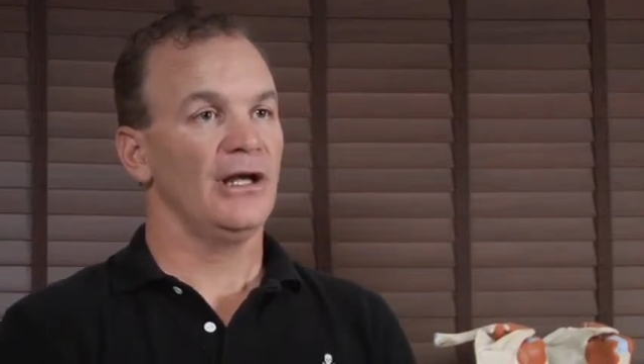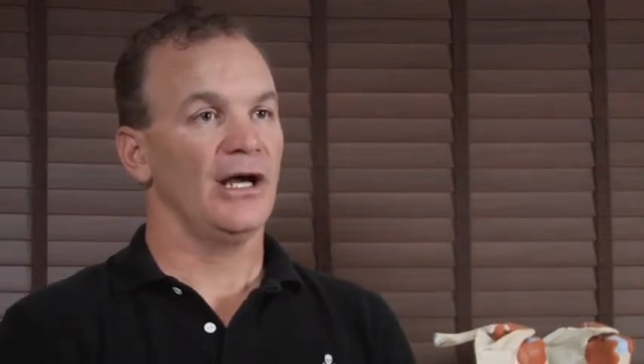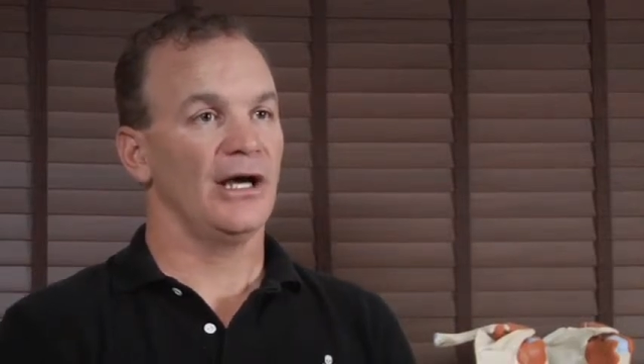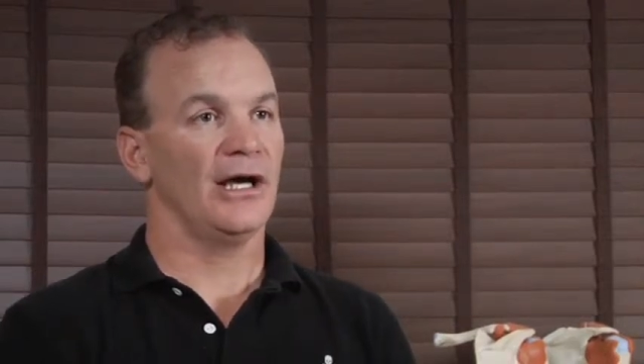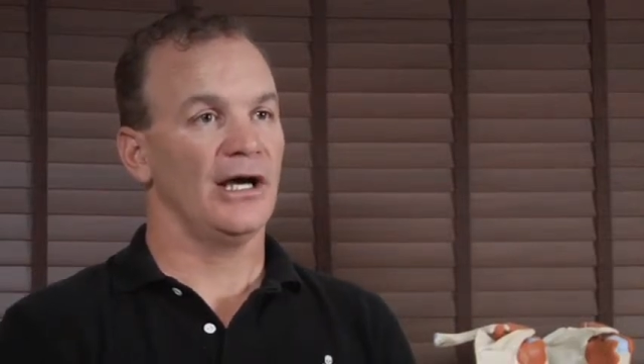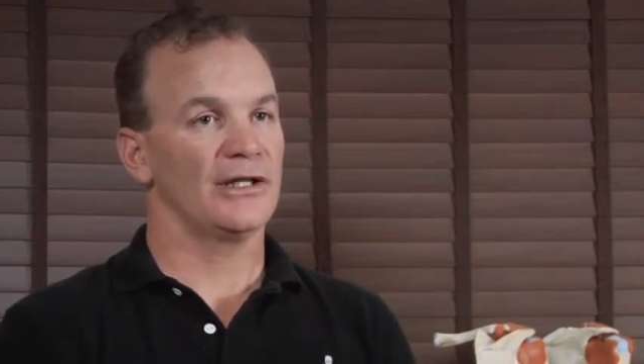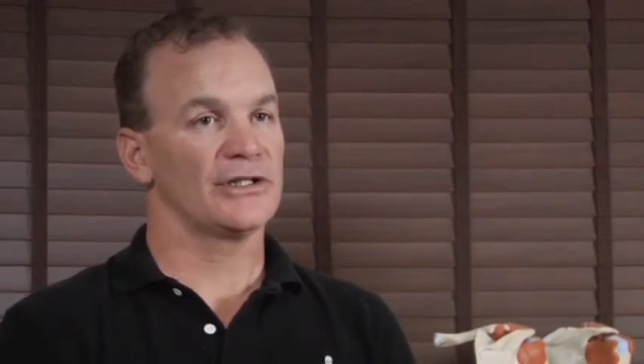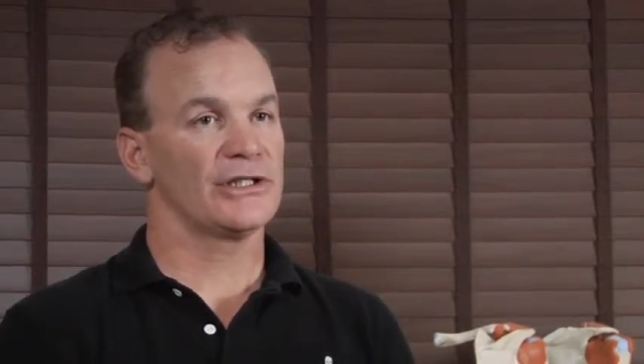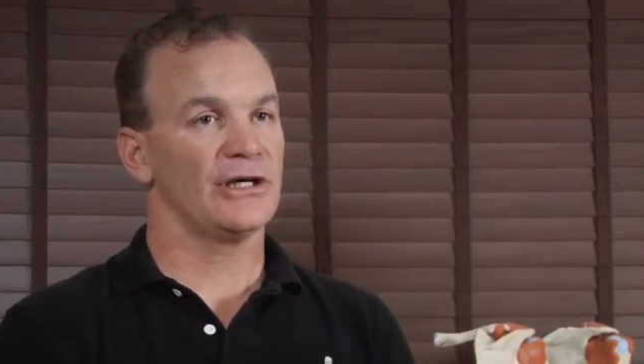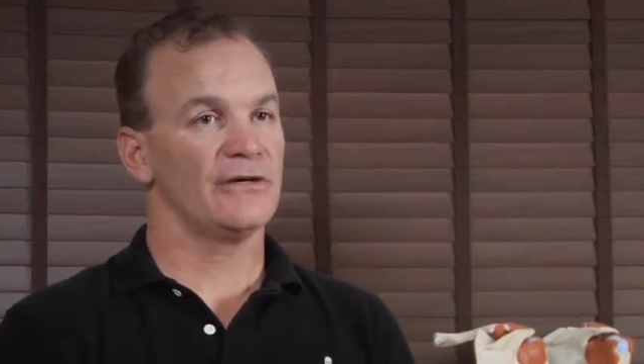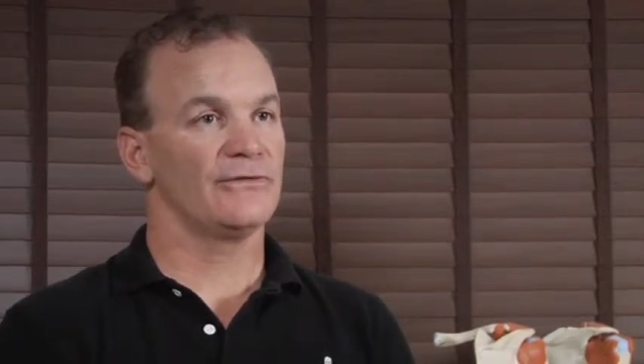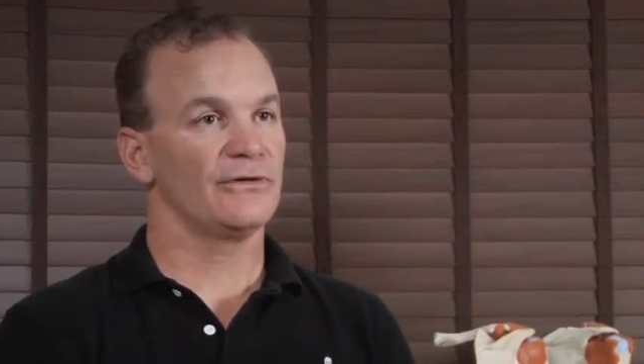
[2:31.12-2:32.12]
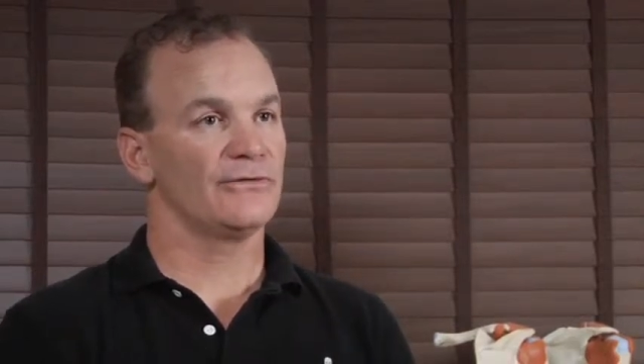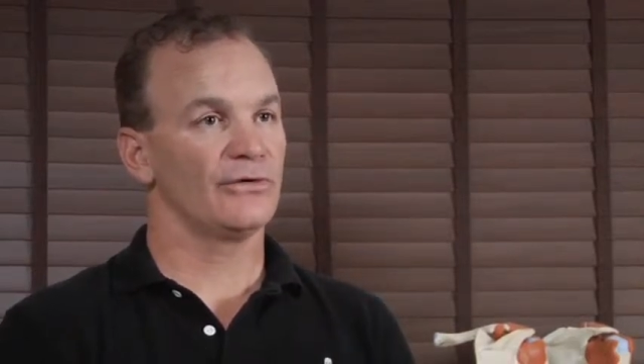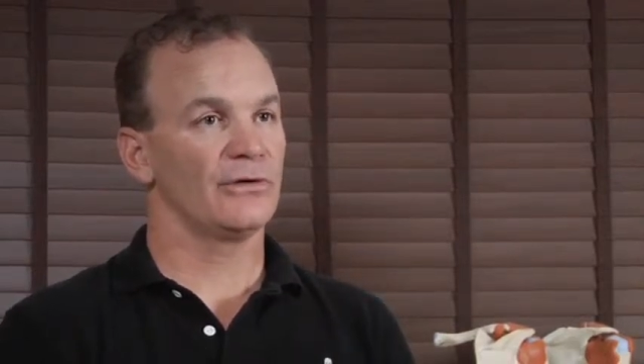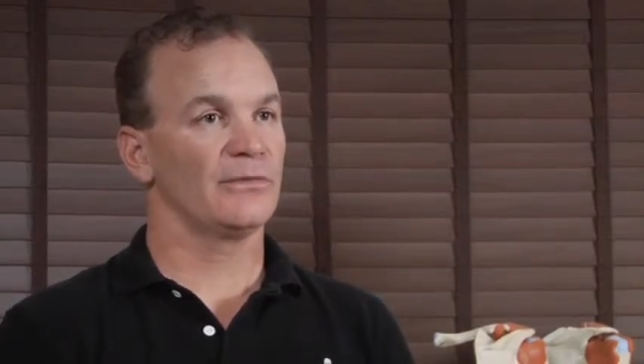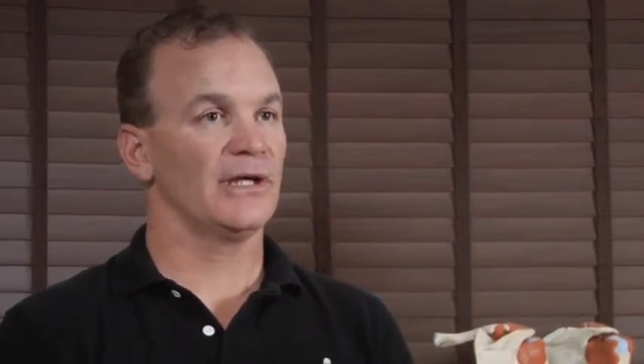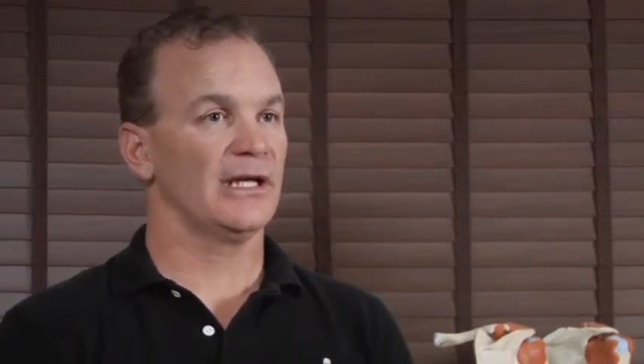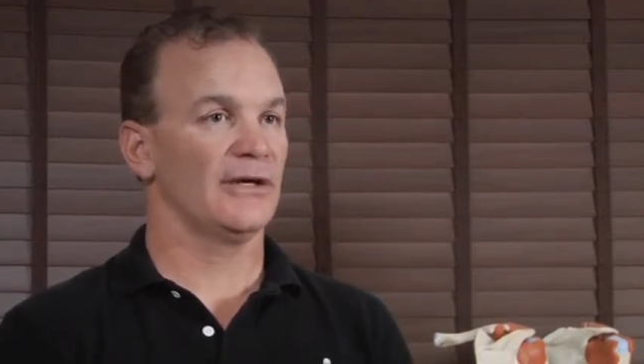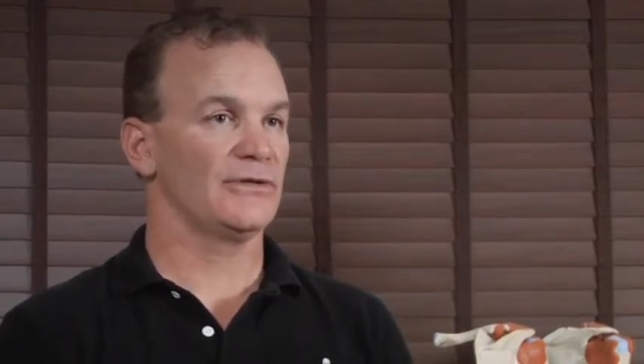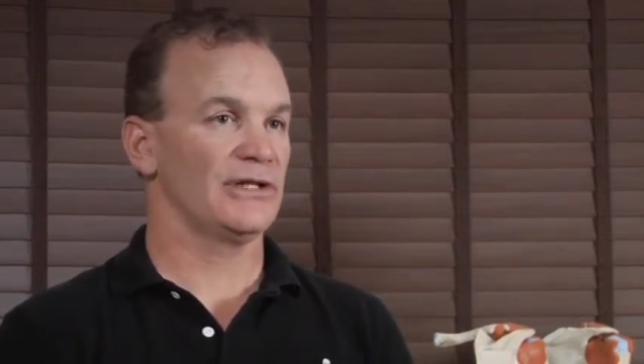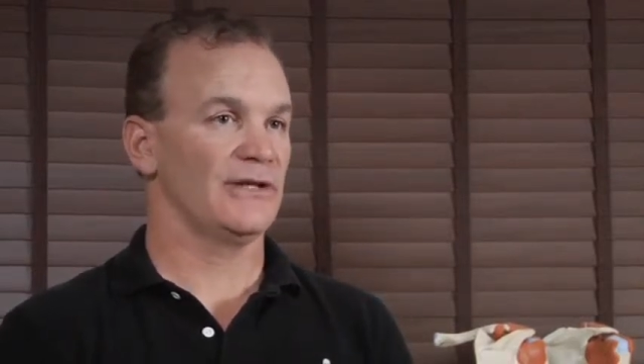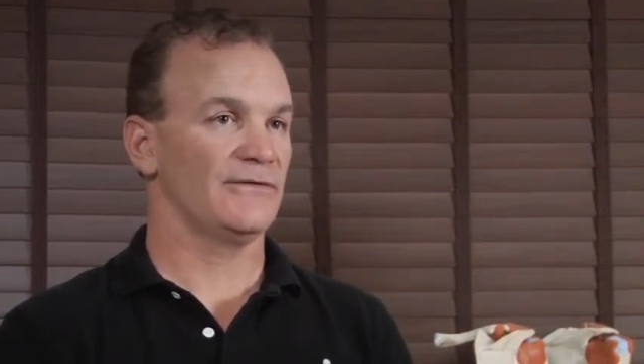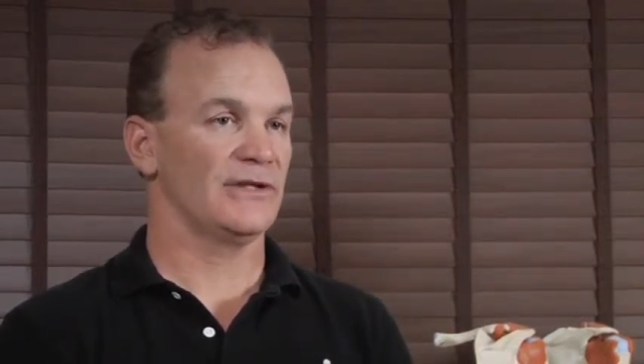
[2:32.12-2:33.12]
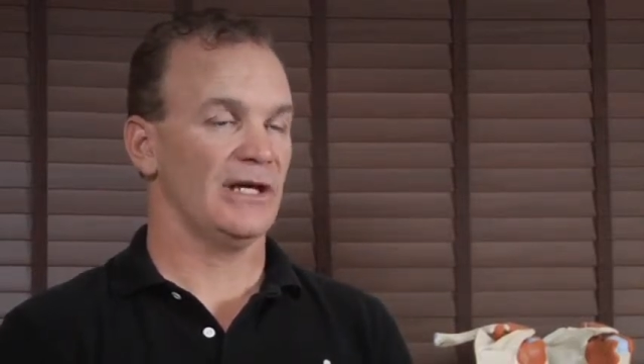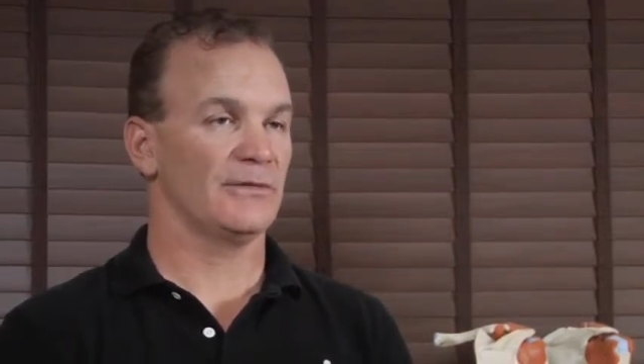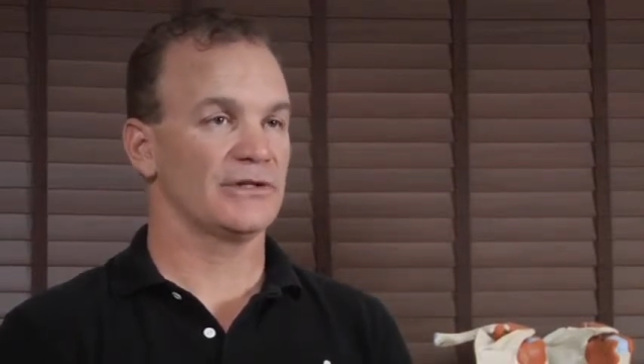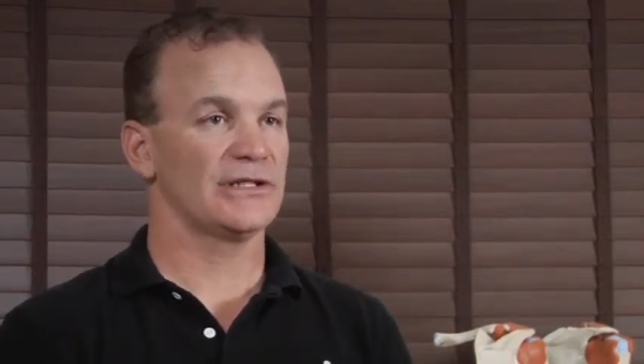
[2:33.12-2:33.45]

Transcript: on the cell phone for me, and I was even able